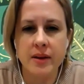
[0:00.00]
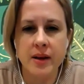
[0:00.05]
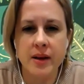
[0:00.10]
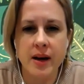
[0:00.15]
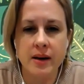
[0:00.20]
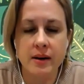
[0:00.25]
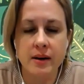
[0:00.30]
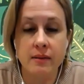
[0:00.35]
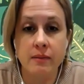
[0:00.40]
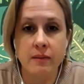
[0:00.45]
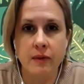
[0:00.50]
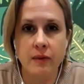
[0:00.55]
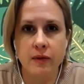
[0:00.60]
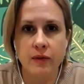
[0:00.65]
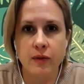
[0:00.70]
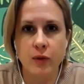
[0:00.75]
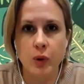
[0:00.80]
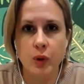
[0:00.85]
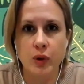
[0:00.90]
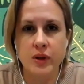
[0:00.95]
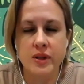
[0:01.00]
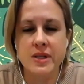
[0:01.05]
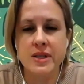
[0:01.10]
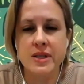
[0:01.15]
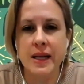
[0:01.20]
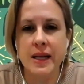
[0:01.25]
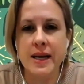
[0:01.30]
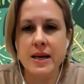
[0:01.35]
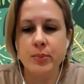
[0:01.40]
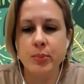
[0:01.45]
that full
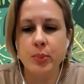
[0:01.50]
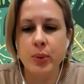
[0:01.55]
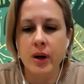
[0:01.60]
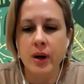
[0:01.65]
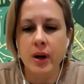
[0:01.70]
sleep,